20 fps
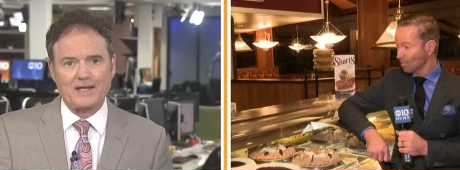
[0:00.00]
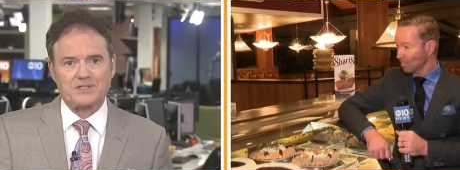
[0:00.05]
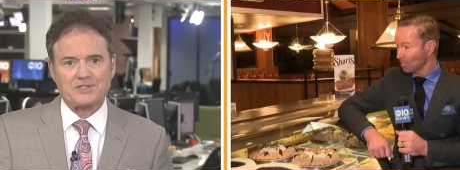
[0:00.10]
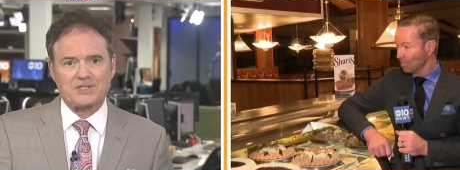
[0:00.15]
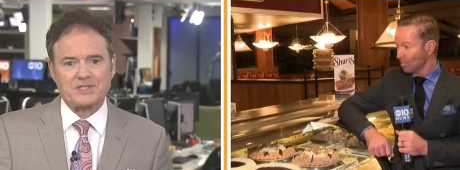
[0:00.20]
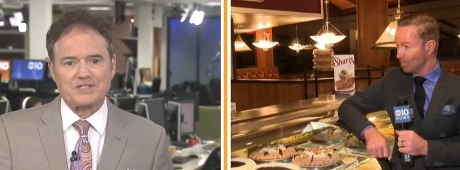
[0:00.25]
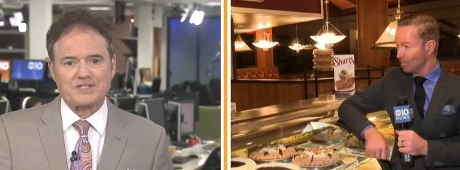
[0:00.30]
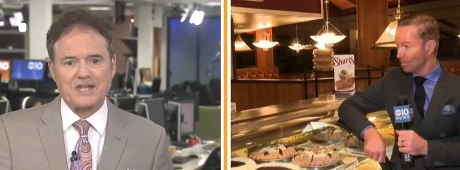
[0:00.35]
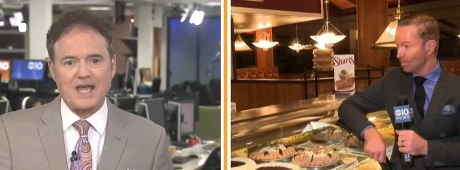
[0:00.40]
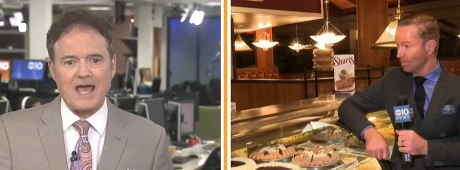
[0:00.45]

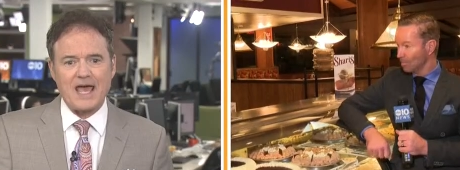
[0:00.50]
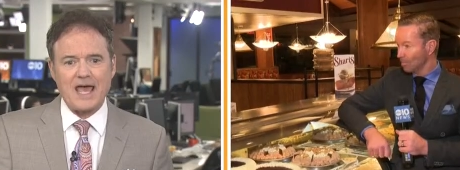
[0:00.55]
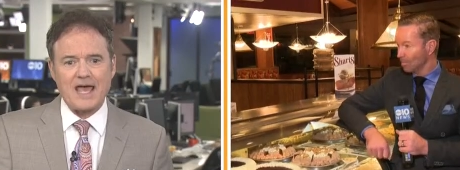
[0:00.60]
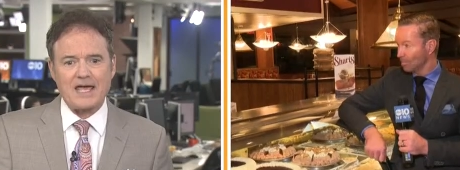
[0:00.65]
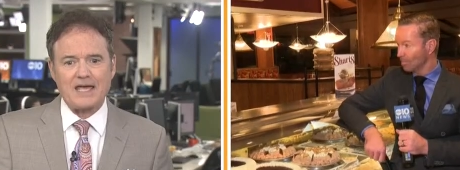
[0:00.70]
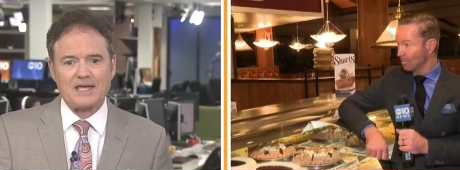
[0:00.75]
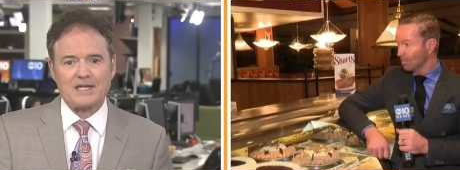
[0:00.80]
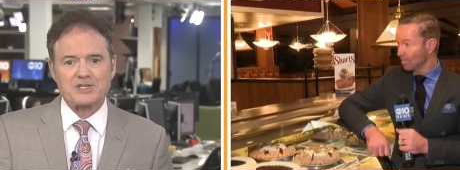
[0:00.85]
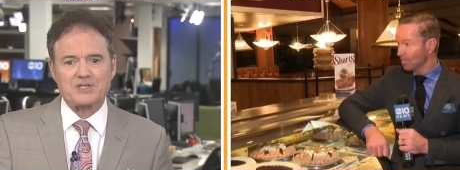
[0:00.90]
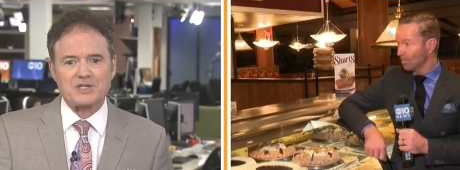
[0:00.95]

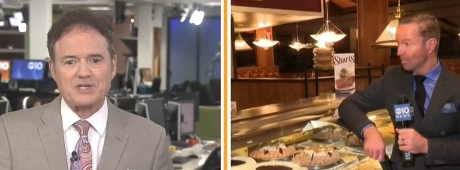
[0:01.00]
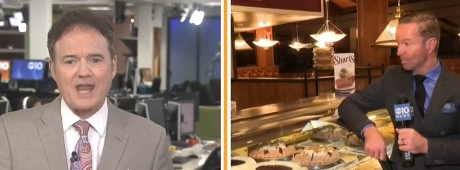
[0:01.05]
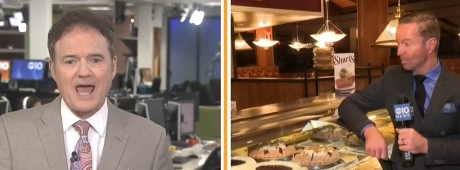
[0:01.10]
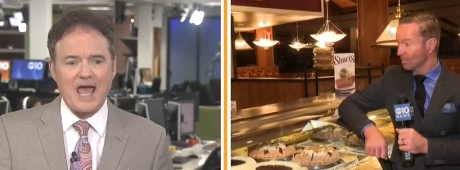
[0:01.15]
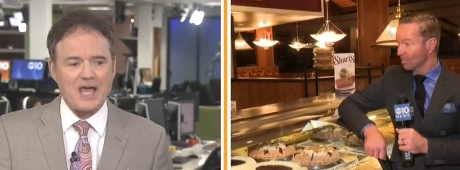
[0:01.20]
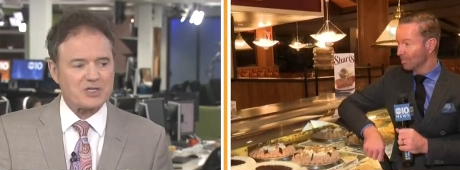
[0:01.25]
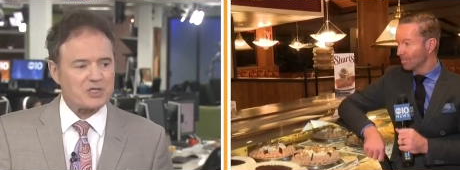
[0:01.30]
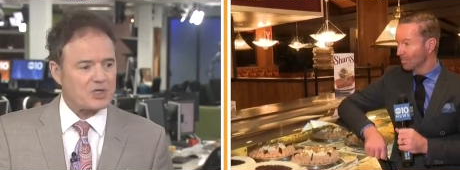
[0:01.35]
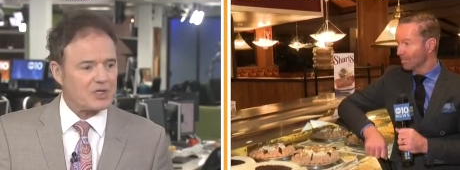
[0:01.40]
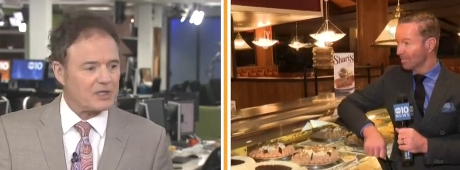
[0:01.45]
Speaker 1: Today is
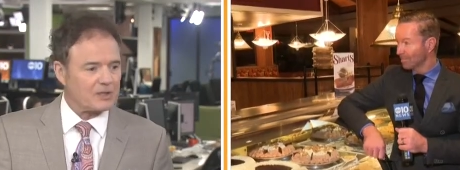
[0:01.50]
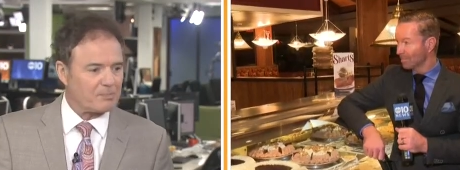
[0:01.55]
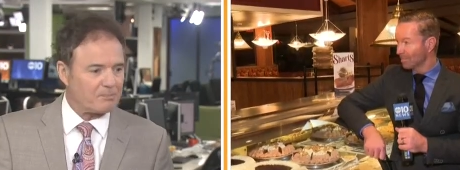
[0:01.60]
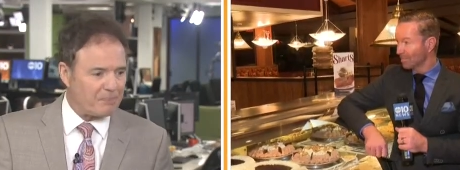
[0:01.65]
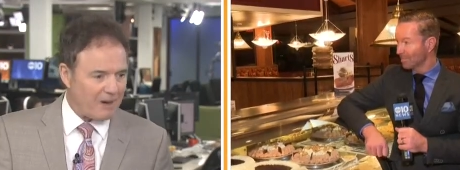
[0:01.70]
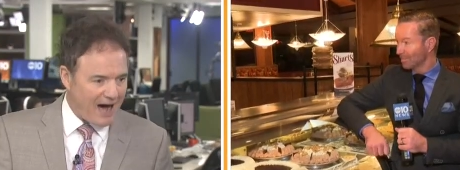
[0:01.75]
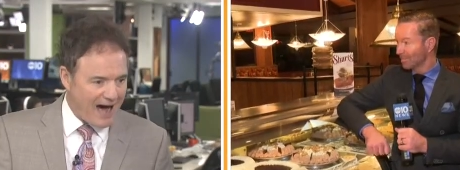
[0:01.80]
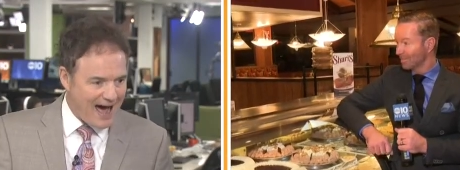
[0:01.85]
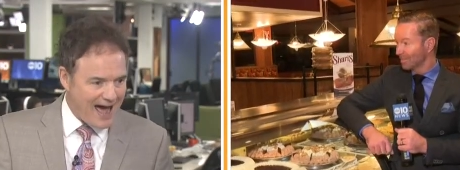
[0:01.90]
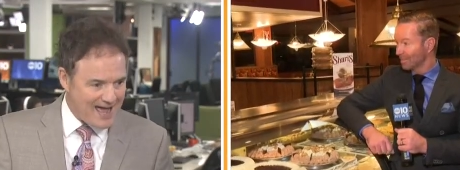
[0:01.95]
National
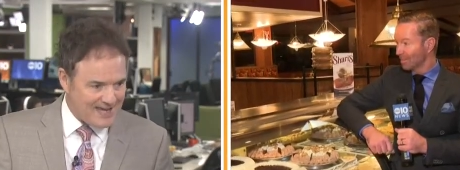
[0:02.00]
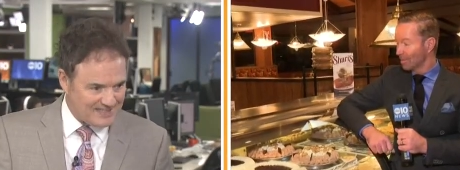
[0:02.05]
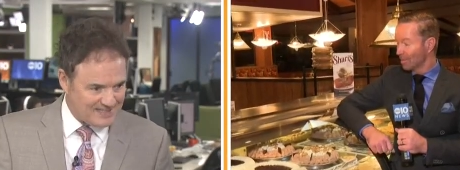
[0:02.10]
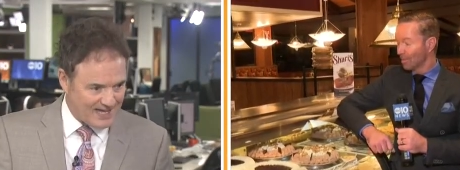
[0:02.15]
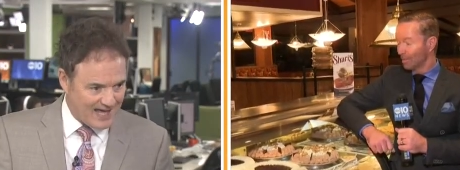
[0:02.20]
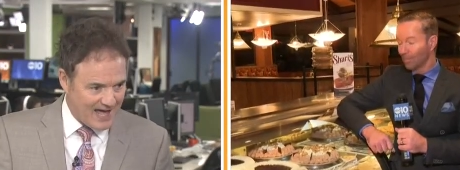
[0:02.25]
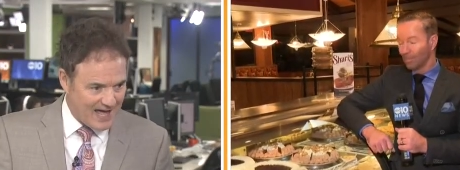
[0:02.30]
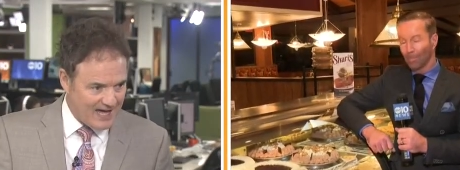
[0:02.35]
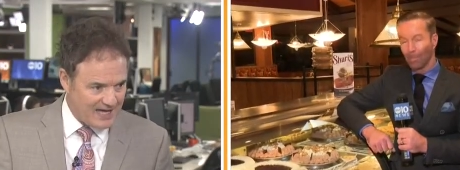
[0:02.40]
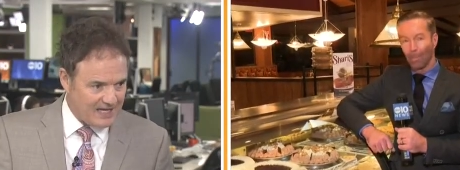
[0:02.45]
Pie
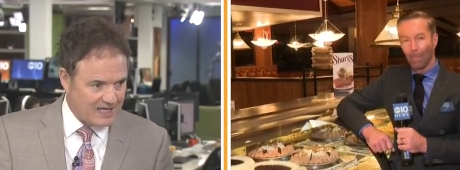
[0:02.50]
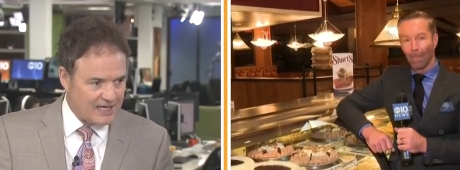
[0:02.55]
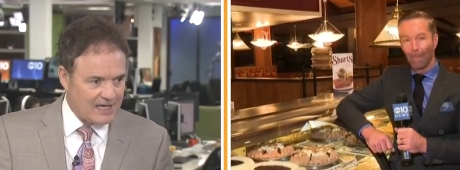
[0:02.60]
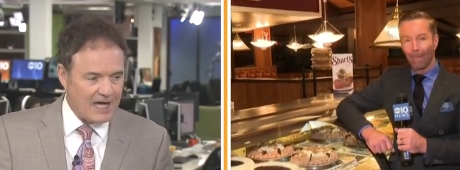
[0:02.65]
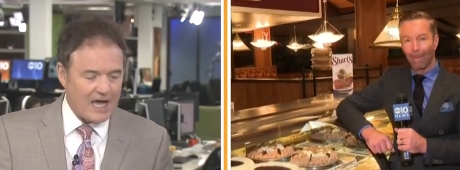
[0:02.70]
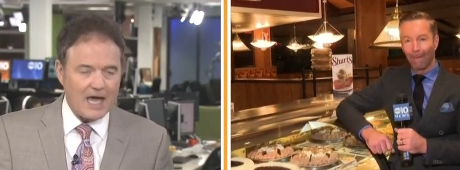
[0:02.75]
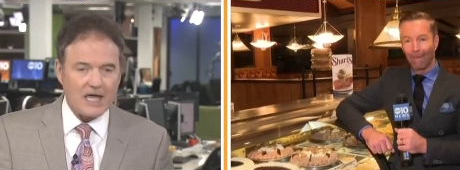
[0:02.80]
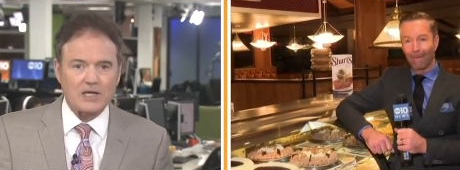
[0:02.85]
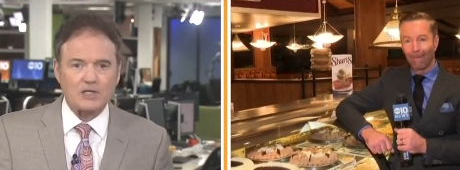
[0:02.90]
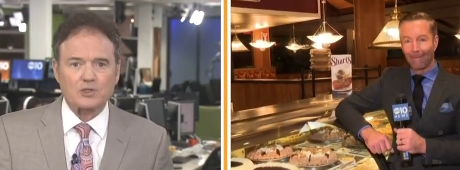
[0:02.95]
Day,
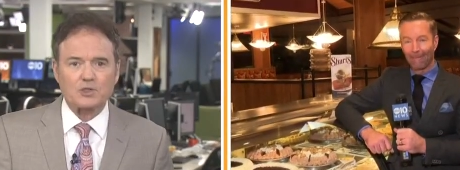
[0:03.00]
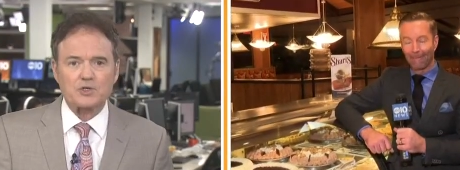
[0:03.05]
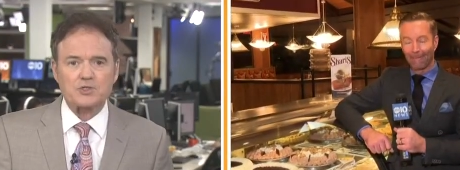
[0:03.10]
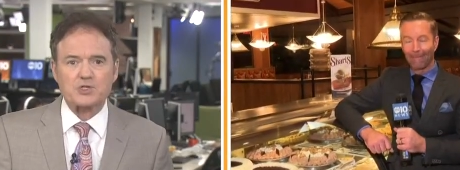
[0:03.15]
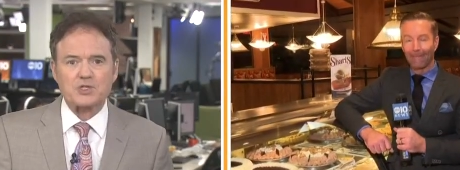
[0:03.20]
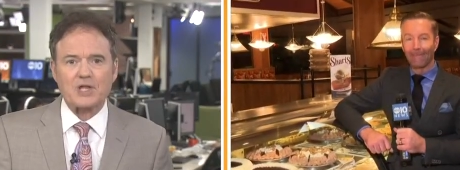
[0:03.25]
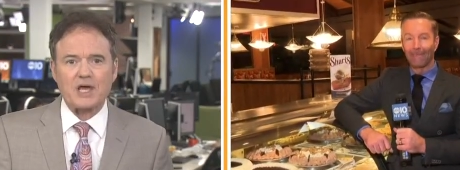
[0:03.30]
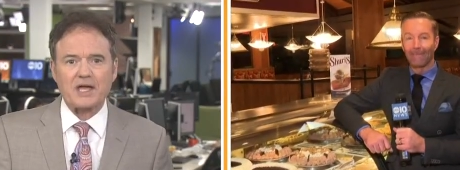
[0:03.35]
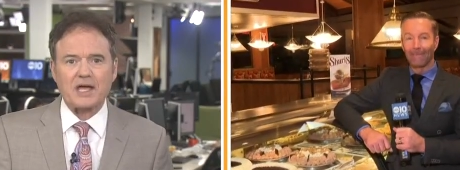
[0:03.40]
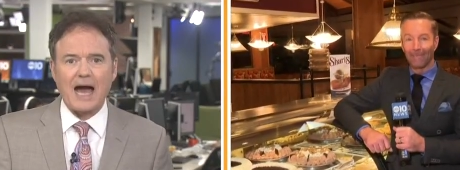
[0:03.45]
and it
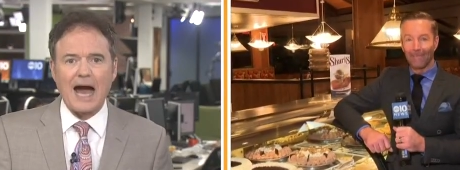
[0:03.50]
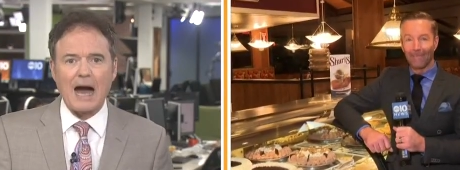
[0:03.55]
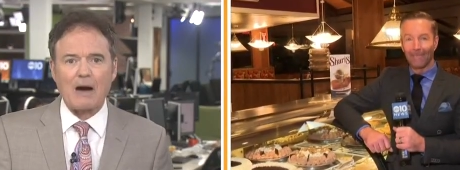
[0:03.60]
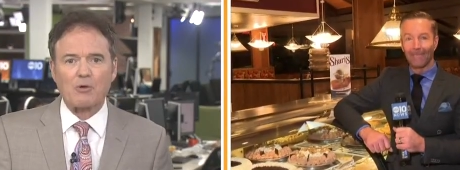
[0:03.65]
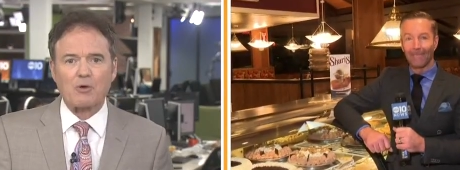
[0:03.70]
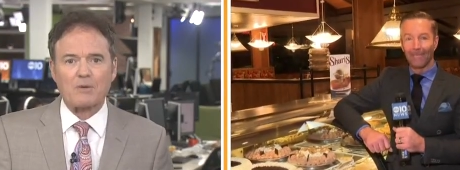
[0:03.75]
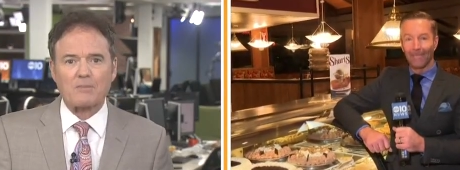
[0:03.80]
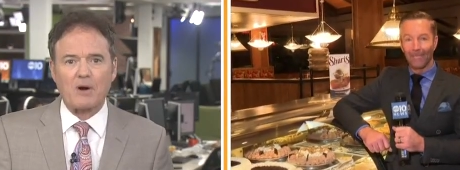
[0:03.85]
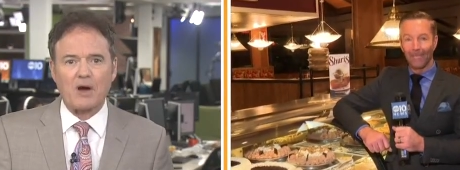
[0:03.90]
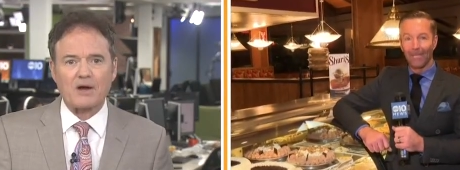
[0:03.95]
looks like
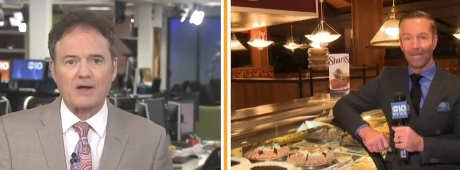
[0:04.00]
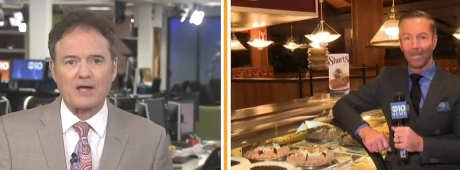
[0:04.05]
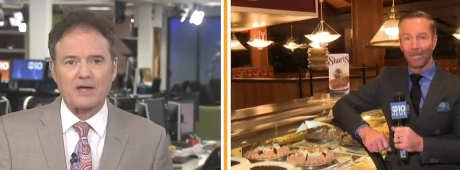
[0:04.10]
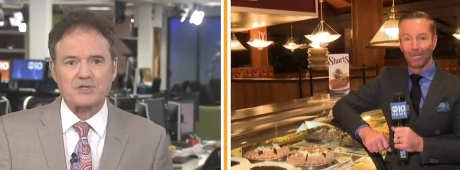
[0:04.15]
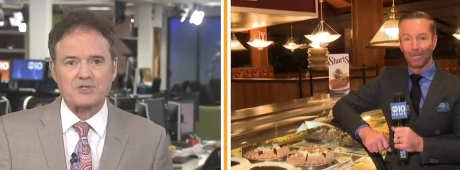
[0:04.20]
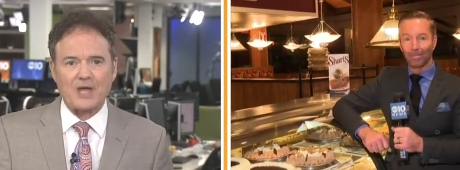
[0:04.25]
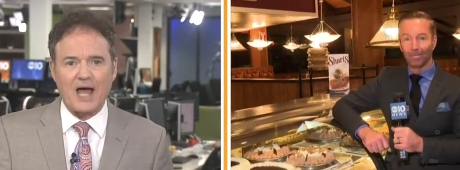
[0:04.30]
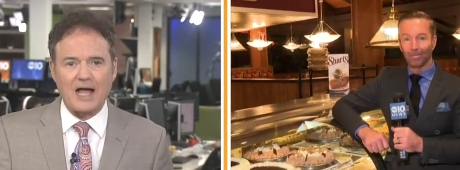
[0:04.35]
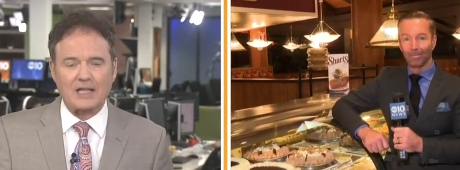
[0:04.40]
our Mark S.